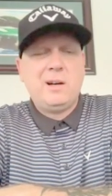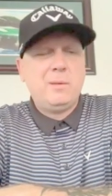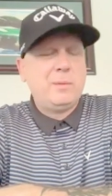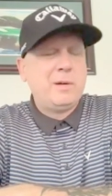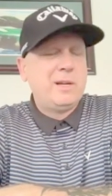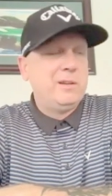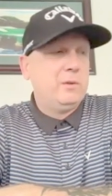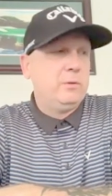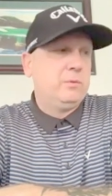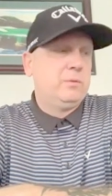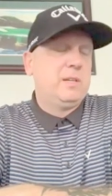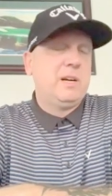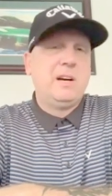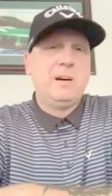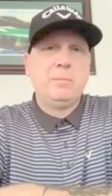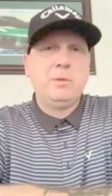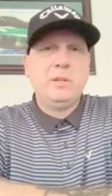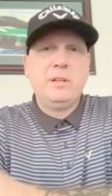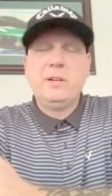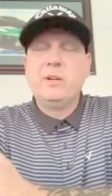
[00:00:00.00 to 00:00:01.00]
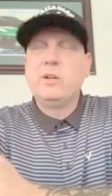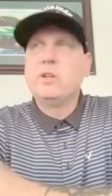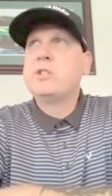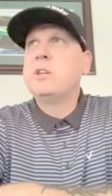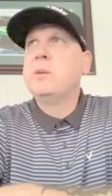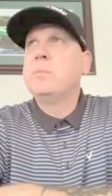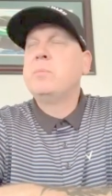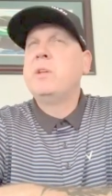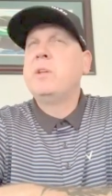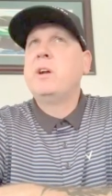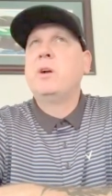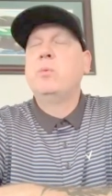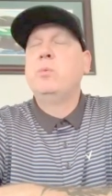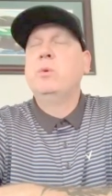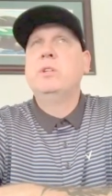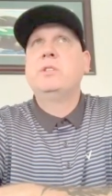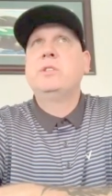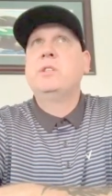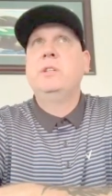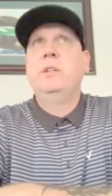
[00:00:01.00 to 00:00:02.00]
I know top leadership there,
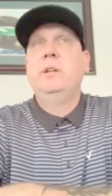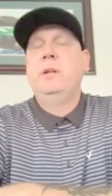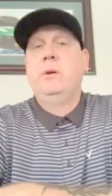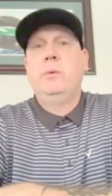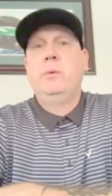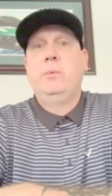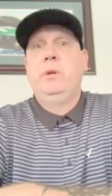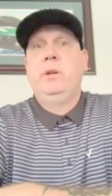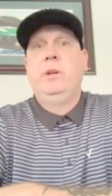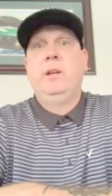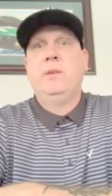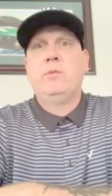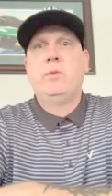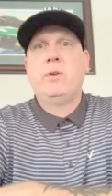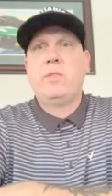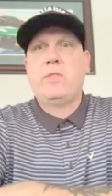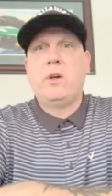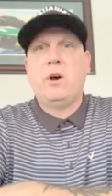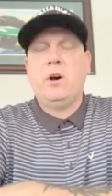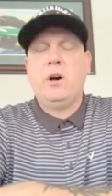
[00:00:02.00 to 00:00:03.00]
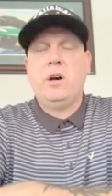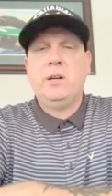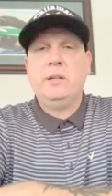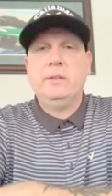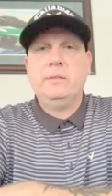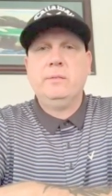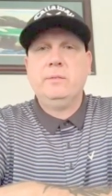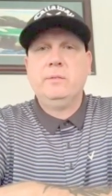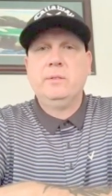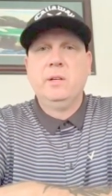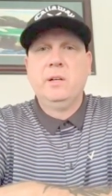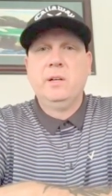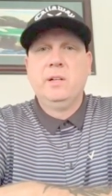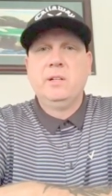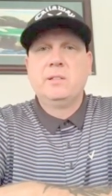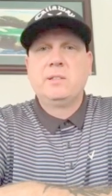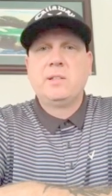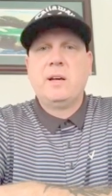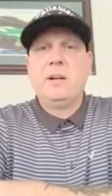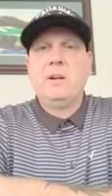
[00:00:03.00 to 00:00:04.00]
which, you know, I would never thought, and
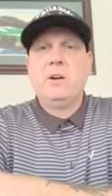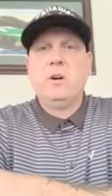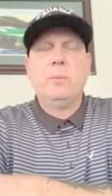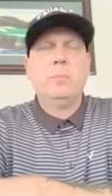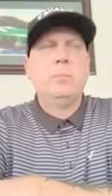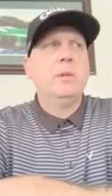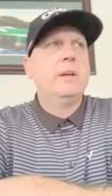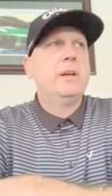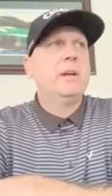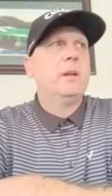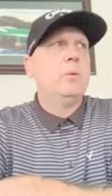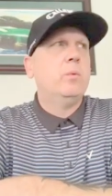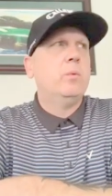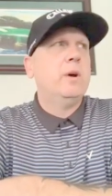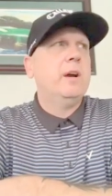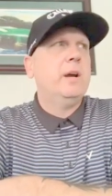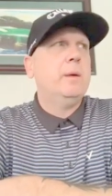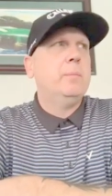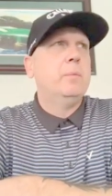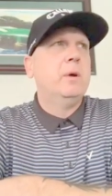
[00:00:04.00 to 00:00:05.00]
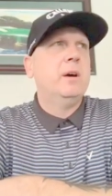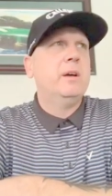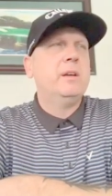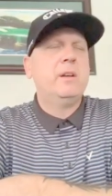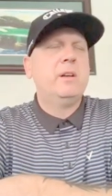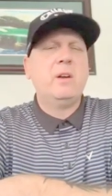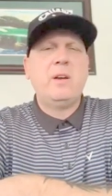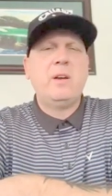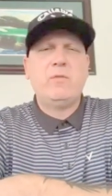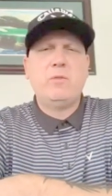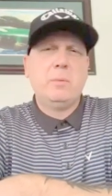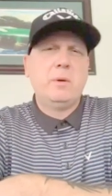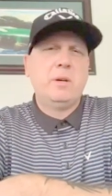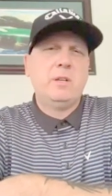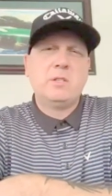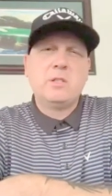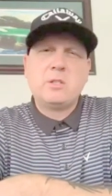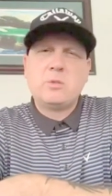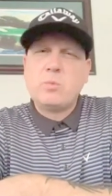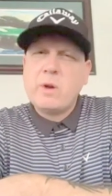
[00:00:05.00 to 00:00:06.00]
it's kind of humbling in a way, but, you know,
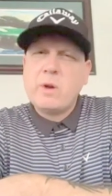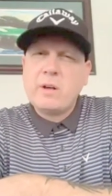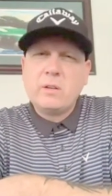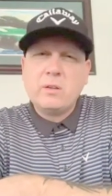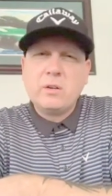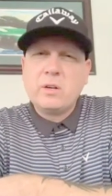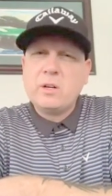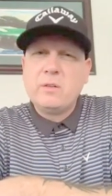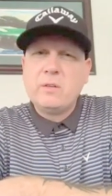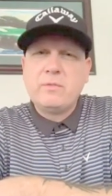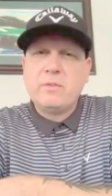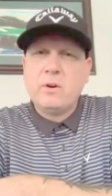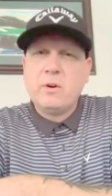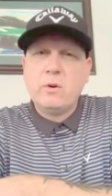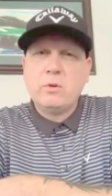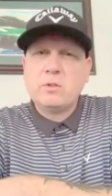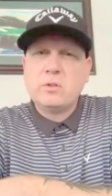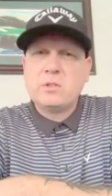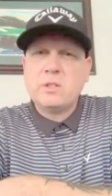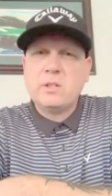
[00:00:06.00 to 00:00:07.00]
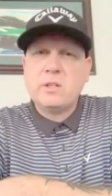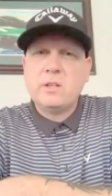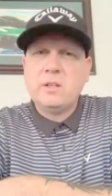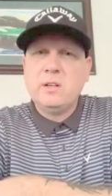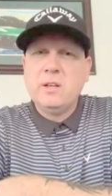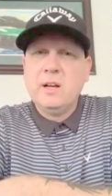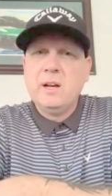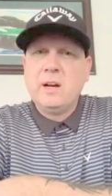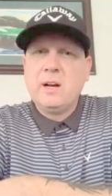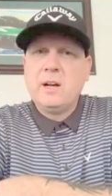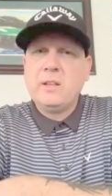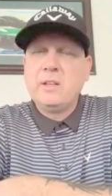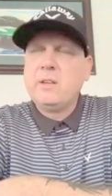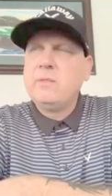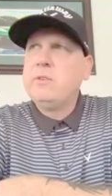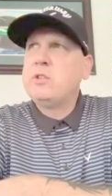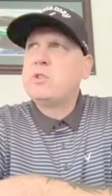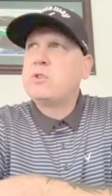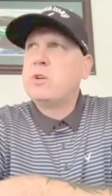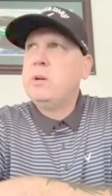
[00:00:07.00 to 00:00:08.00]
everybody's just regular good folks. And I think
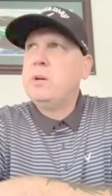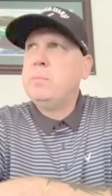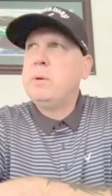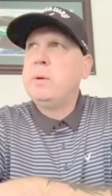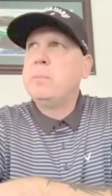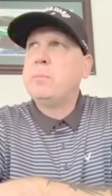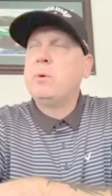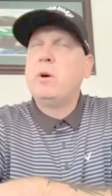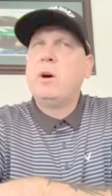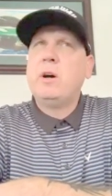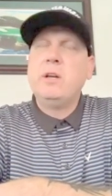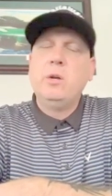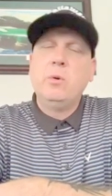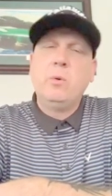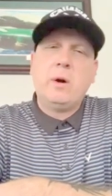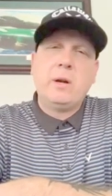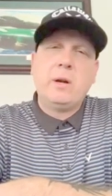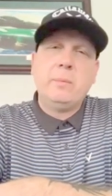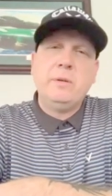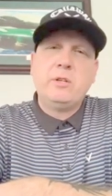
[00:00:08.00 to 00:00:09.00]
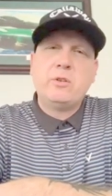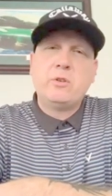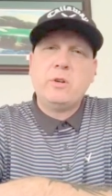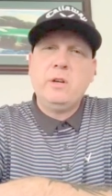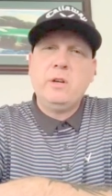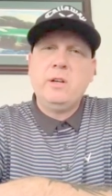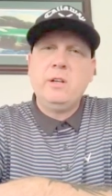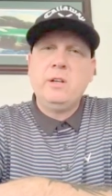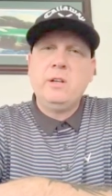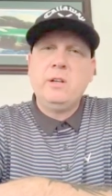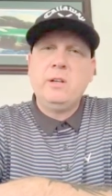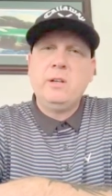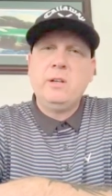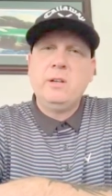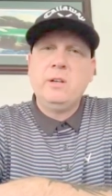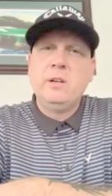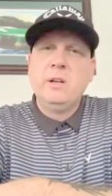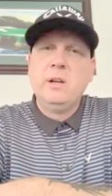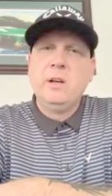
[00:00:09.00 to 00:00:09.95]
if you treat people how you want to be treated and,